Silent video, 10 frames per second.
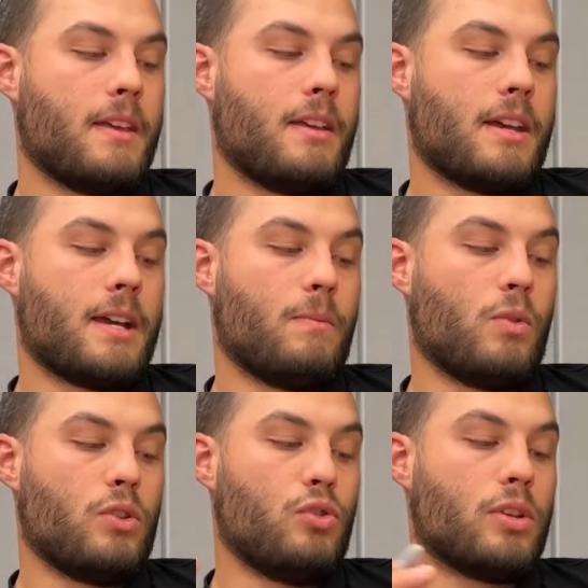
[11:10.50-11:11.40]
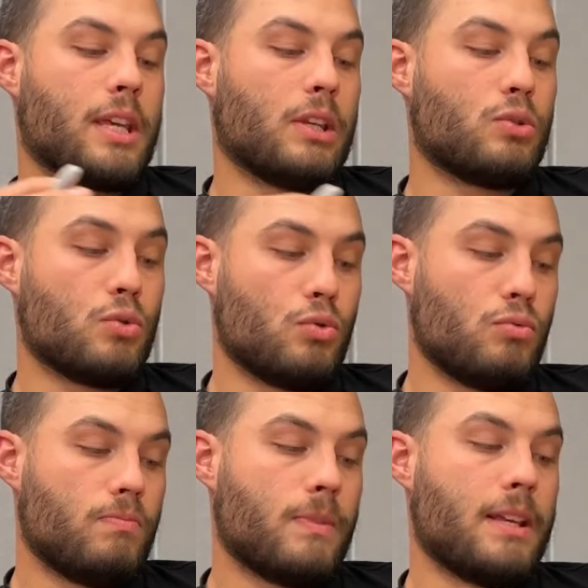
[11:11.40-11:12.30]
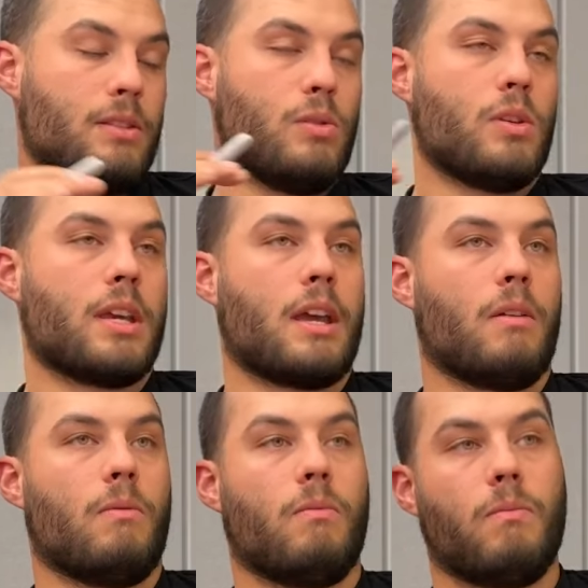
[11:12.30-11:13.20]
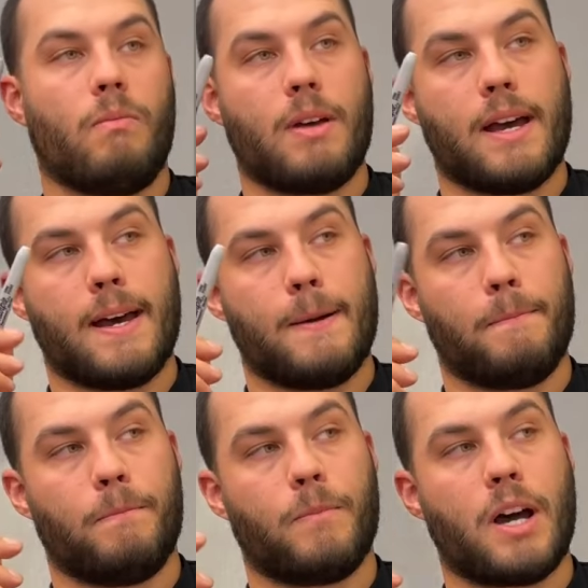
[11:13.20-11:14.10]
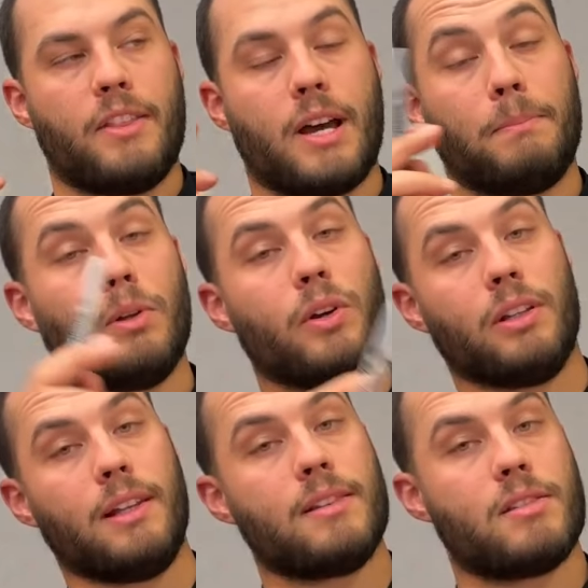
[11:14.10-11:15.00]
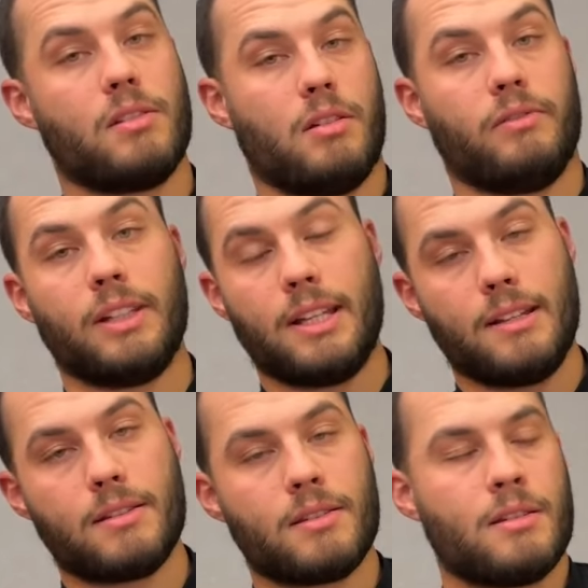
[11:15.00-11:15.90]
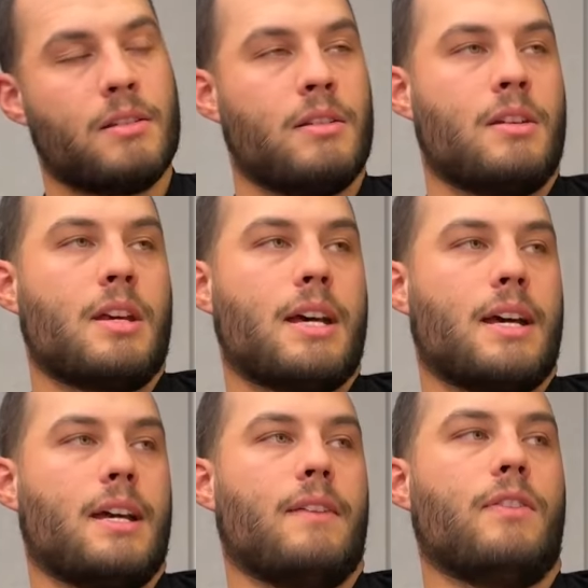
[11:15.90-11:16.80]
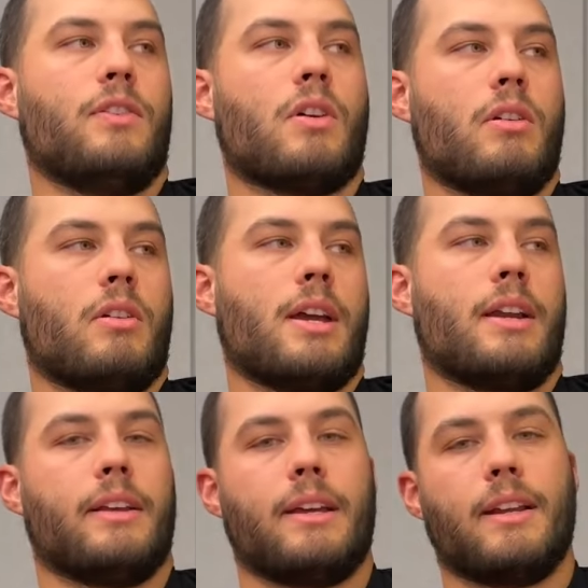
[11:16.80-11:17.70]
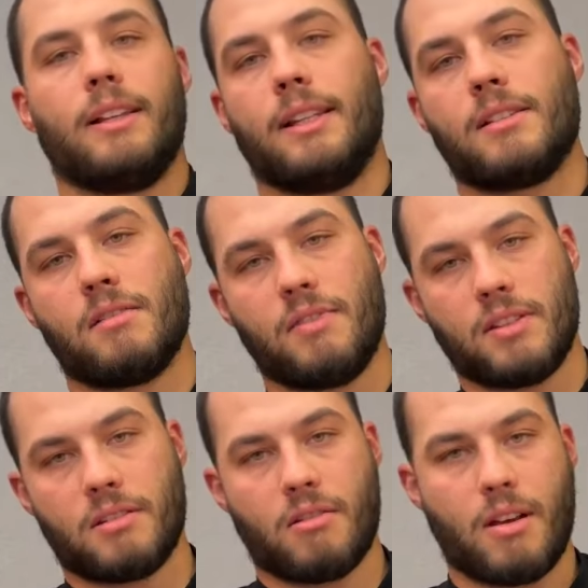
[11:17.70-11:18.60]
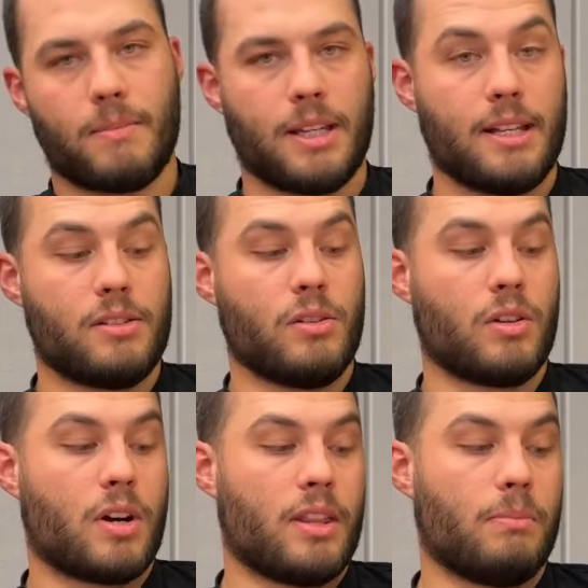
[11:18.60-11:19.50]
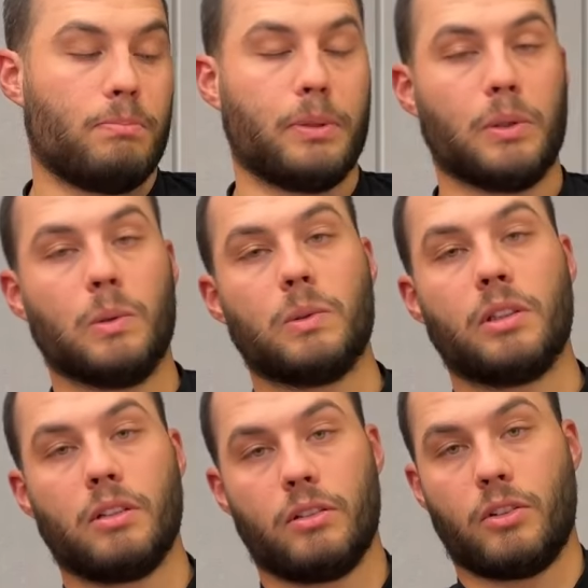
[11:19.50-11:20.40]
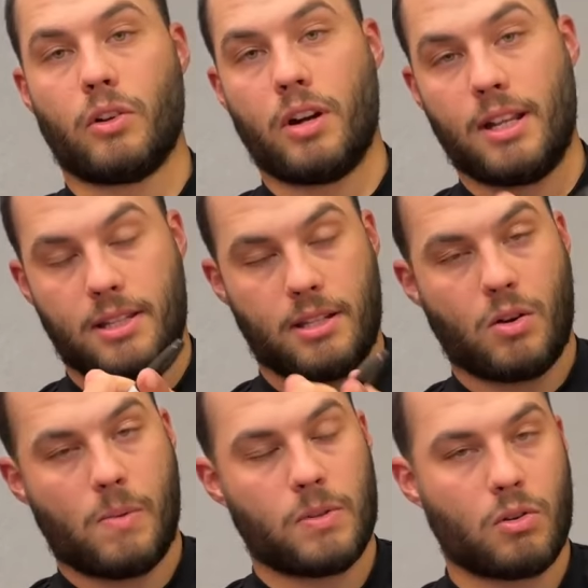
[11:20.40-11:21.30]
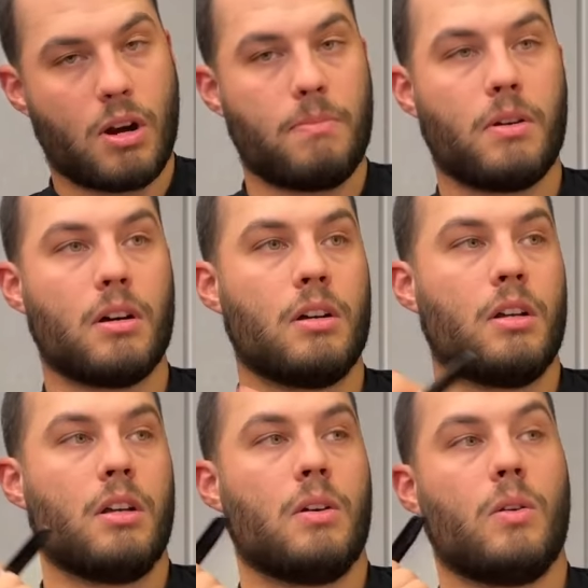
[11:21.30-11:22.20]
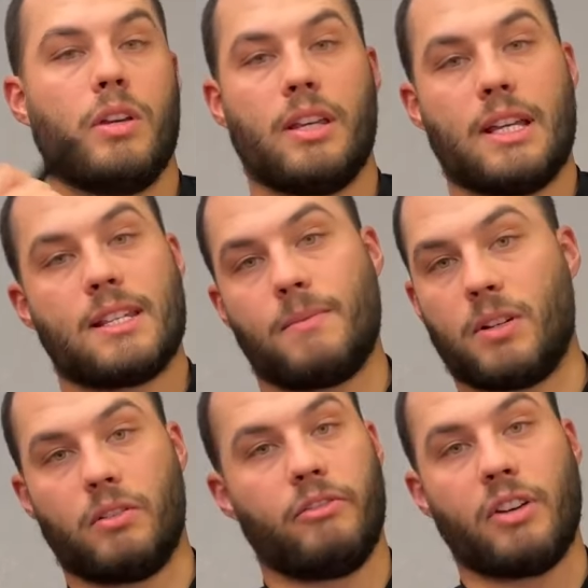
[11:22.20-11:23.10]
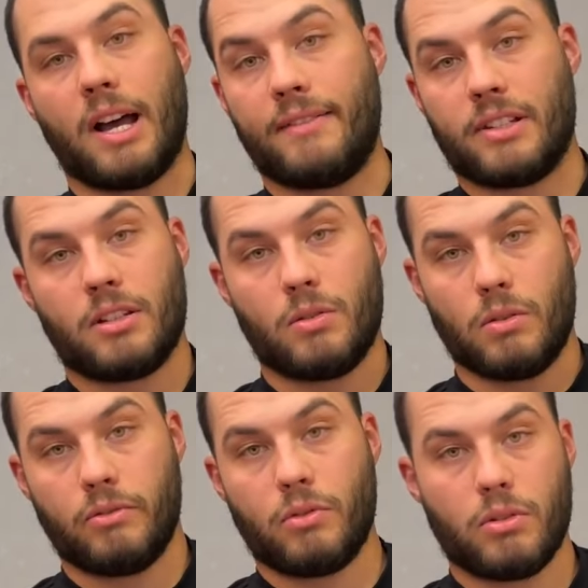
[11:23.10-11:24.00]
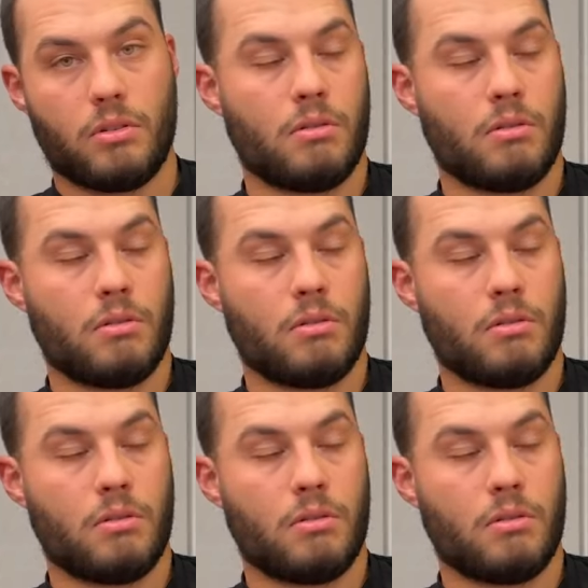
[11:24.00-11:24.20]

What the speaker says: And what you can do is you can either upload a list of leads. If you don't know how to get a list of Instagram leads, you can either build your own Instagram scraper or you can get someone on Fiverr to do it for you.